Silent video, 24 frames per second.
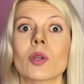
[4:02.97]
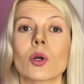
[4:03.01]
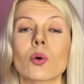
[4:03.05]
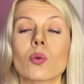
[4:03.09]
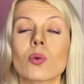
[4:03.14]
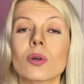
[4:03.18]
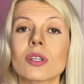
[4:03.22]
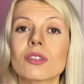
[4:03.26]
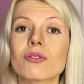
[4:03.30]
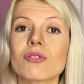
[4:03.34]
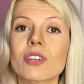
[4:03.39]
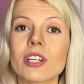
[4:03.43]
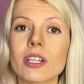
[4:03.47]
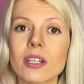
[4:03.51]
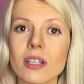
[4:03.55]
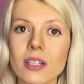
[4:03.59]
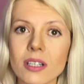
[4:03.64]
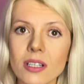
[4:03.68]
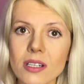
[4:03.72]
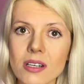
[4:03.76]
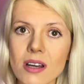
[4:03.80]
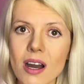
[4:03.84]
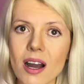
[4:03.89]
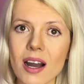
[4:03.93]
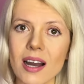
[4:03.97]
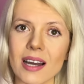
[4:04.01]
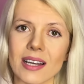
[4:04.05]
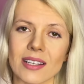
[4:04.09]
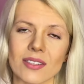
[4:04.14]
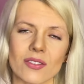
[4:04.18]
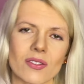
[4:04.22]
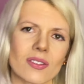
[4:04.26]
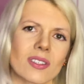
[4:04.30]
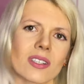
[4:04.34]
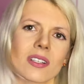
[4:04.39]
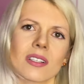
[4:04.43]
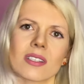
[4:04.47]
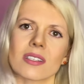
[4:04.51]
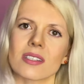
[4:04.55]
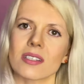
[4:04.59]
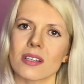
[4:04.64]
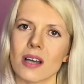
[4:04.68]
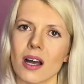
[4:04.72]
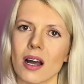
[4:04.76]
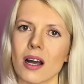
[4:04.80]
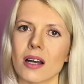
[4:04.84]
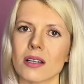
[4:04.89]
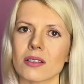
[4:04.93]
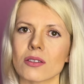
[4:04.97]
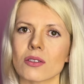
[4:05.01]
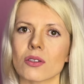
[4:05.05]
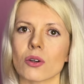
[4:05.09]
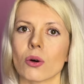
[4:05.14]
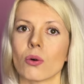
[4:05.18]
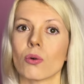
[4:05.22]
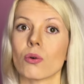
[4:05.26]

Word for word: will recognize their sons